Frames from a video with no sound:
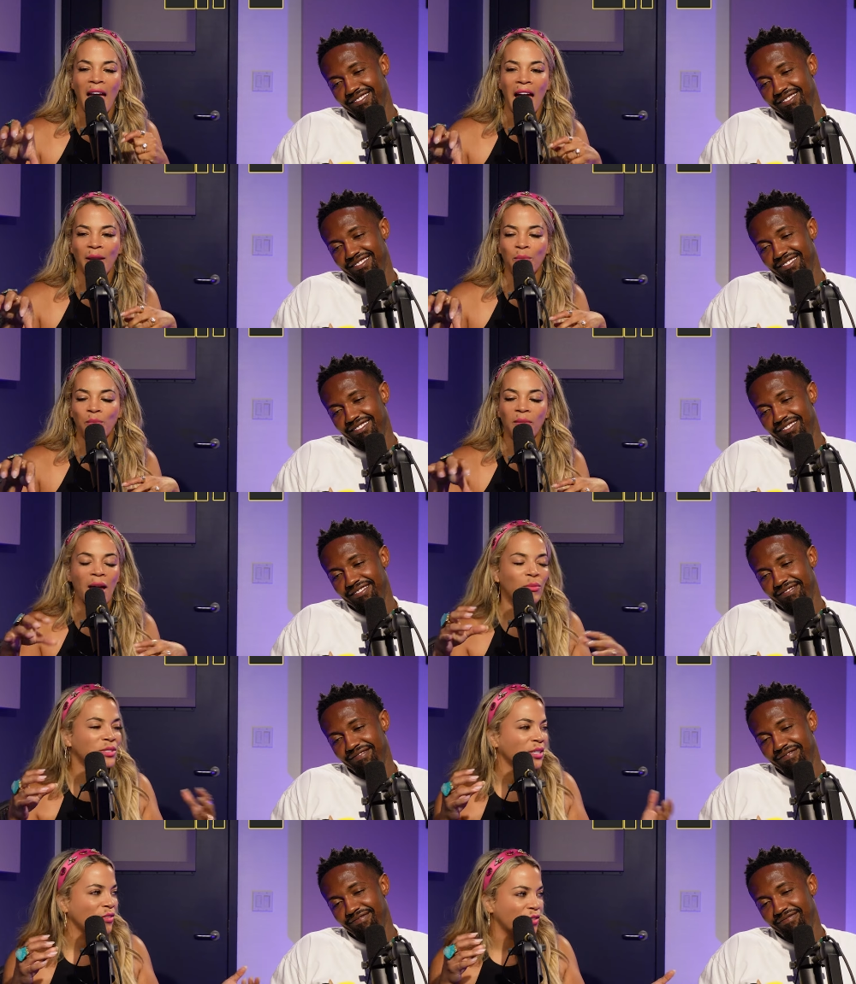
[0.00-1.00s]
Speaker 1: I I
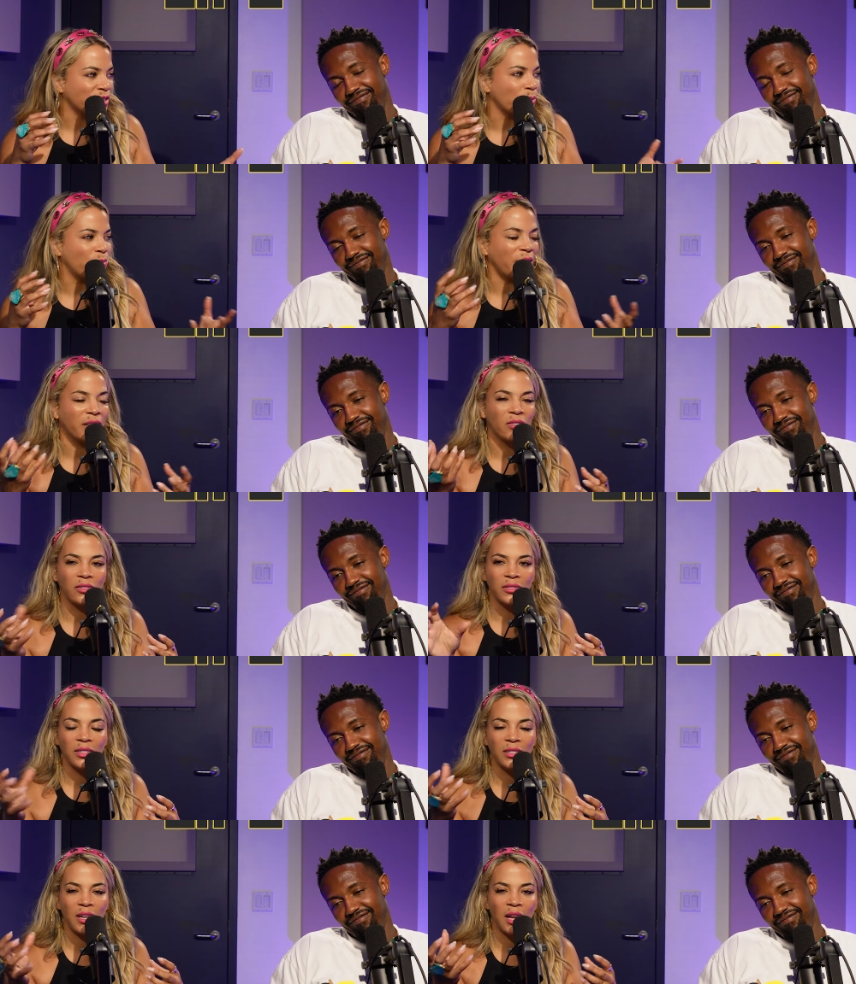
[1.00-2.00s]
was looking for some
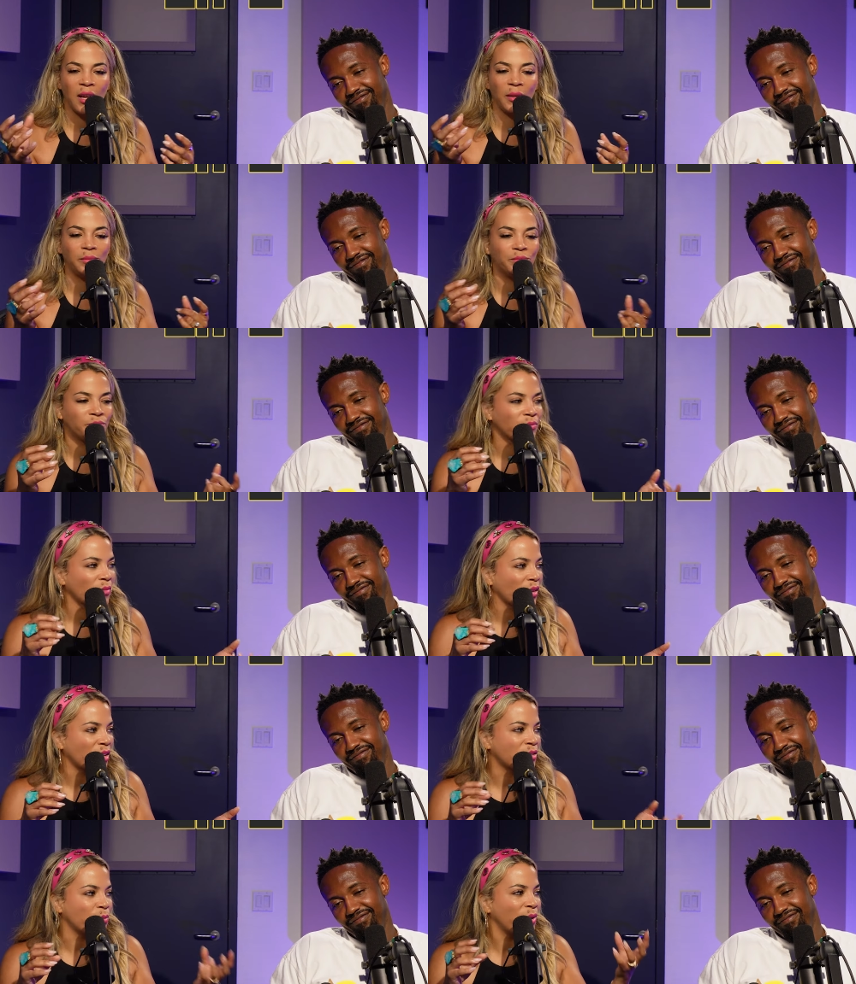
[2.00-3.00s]
pickled um,
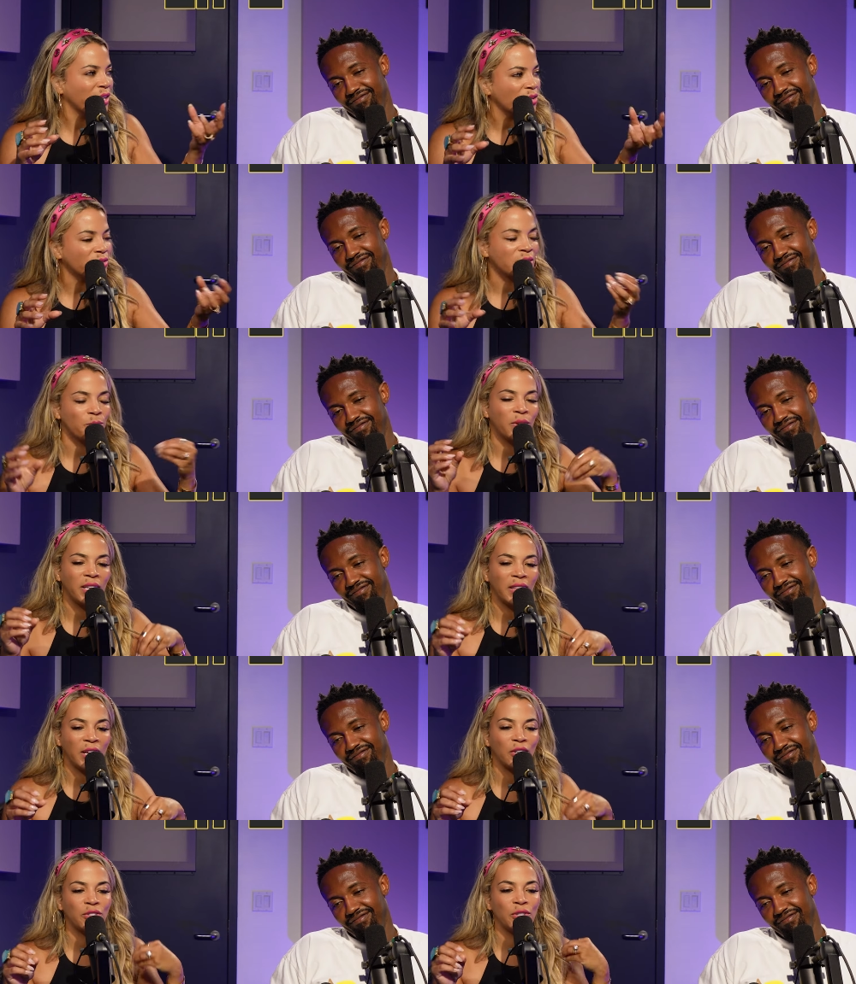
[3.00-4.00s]
some pickles to put in
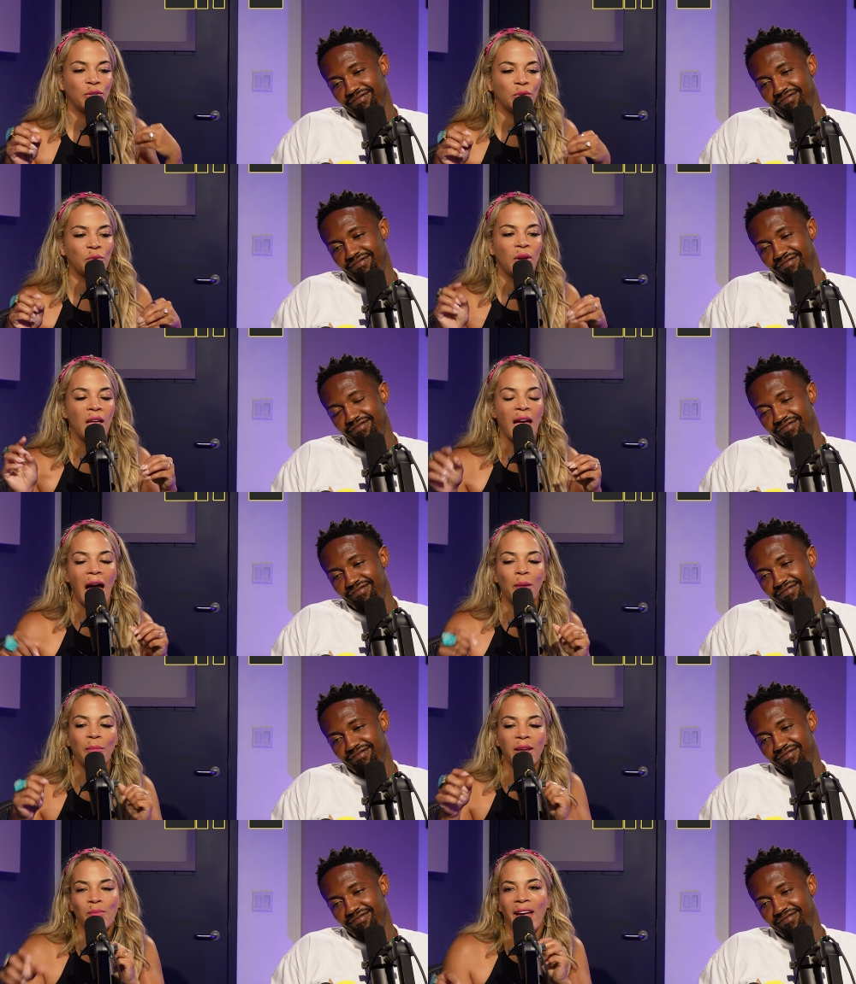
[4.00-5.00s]
there too. I
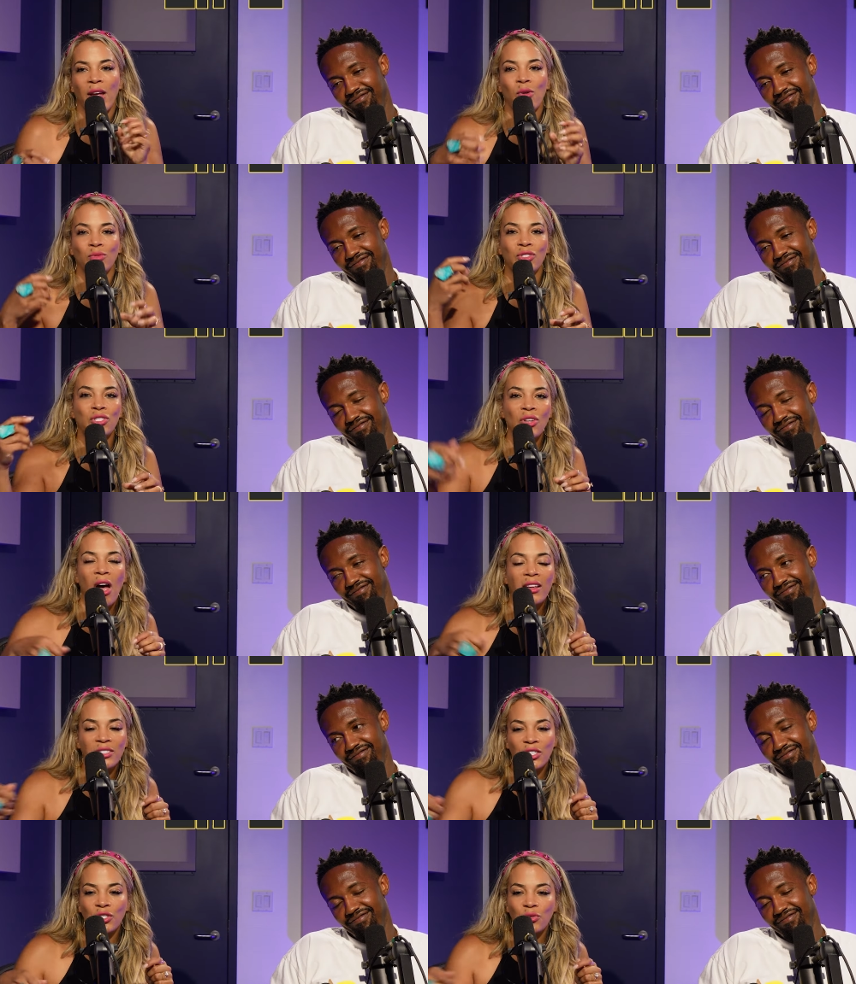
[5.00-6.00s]
made my own
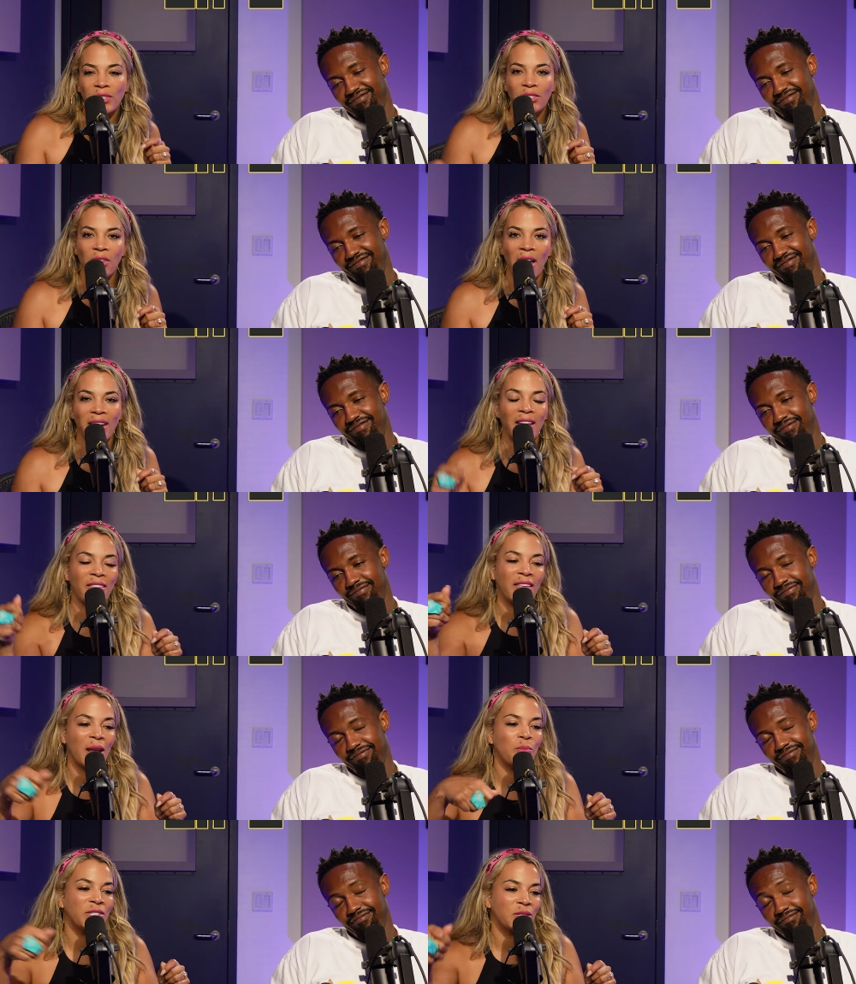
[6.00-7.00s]
sauce to drizzle on it, and
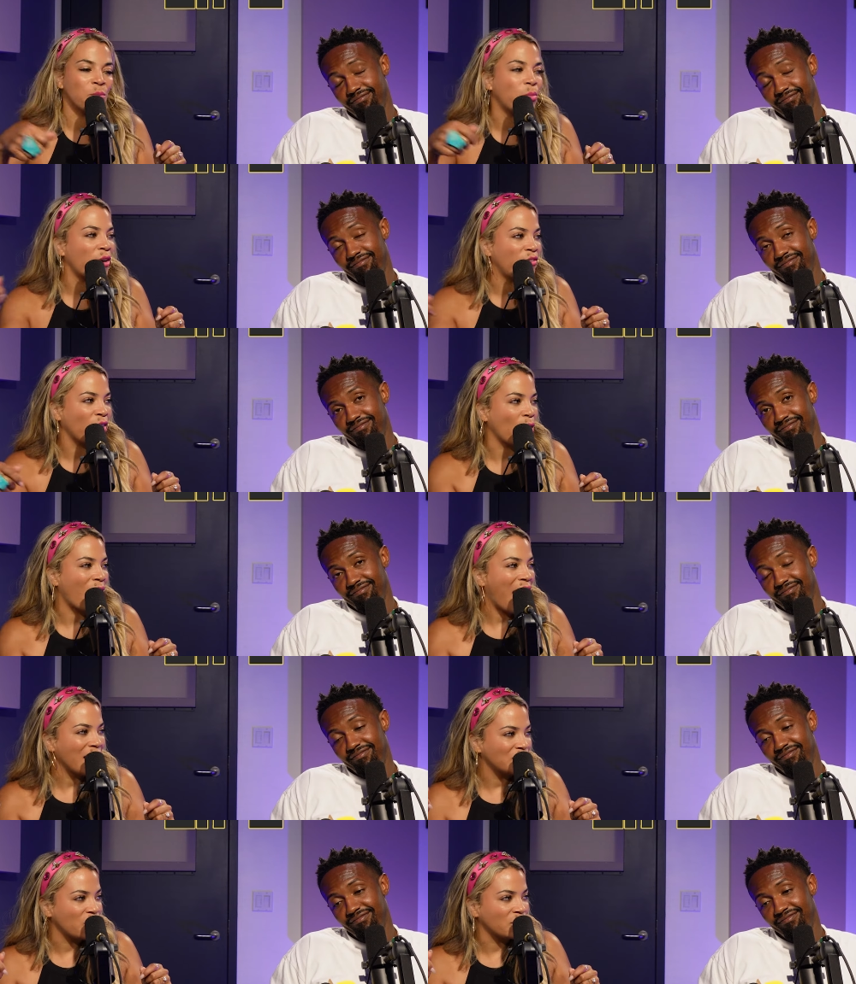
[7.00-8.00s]
then I put some buffalo
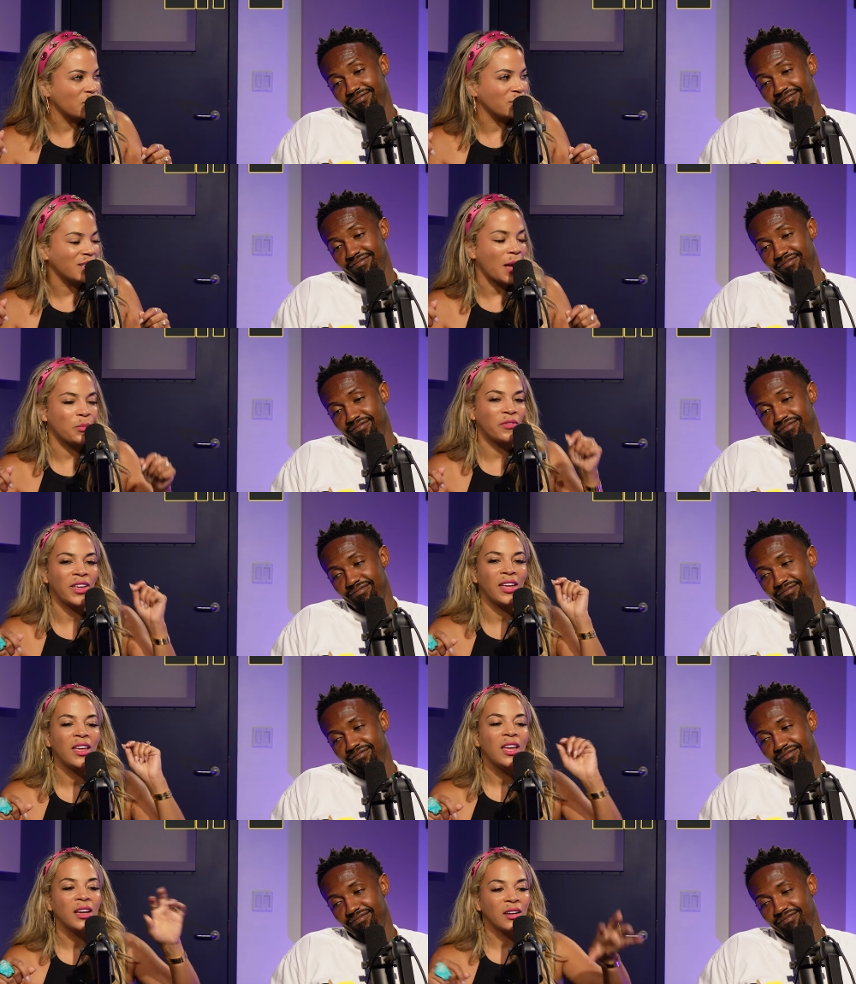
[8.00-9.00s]
hot sauce on top of it.
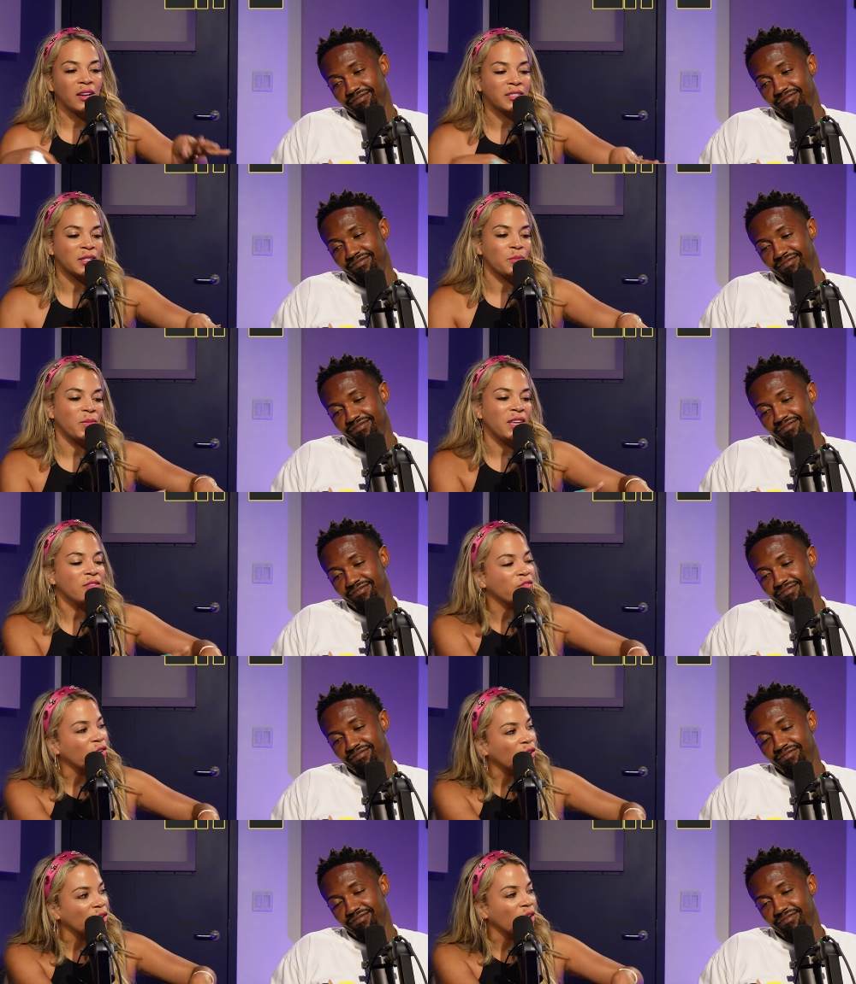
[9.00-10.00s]
Cooked some meat
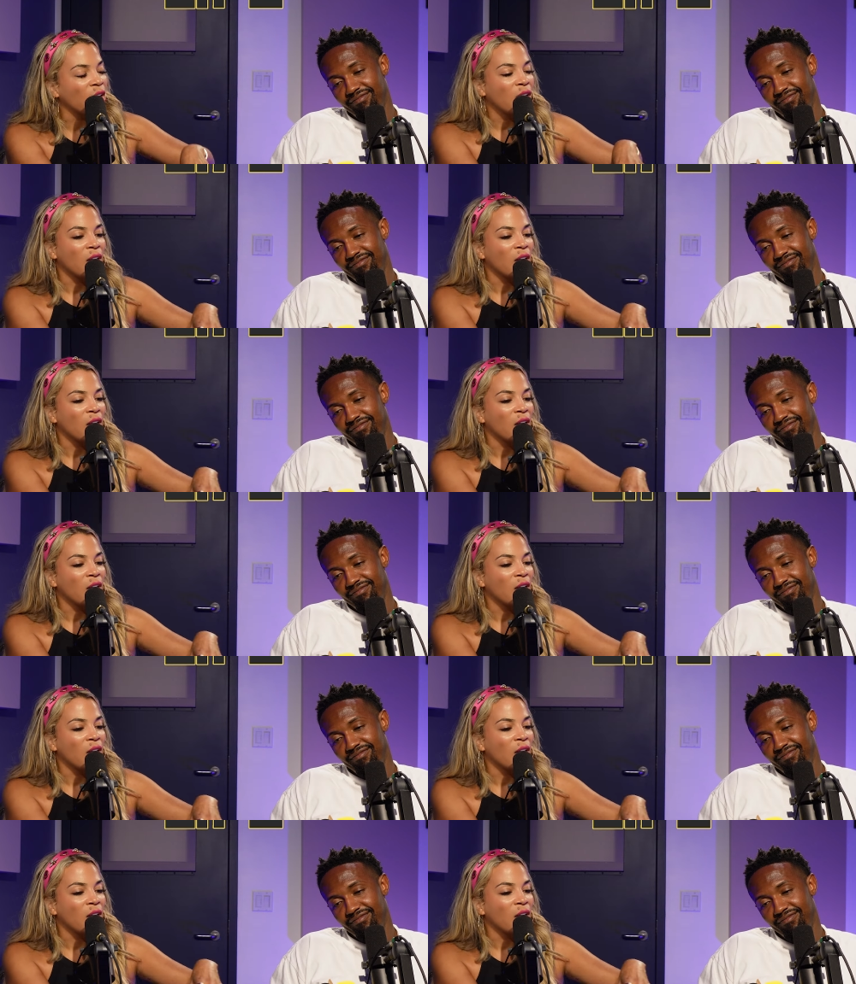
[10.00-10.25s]
for